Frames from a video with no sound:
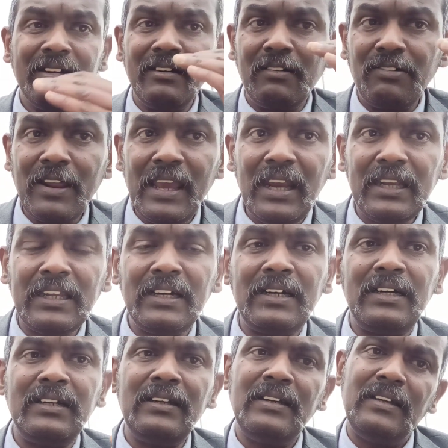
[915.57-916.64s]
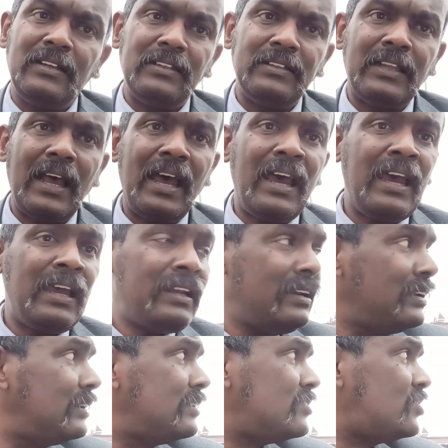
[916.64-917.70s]
greater than
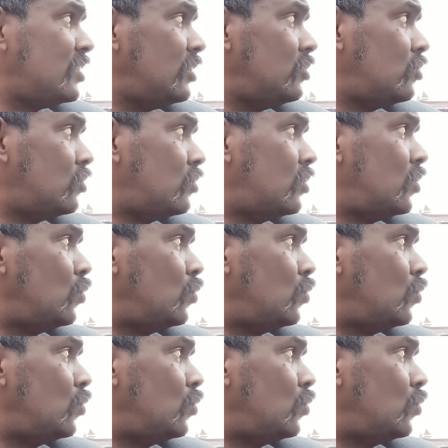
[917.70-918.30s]
zero.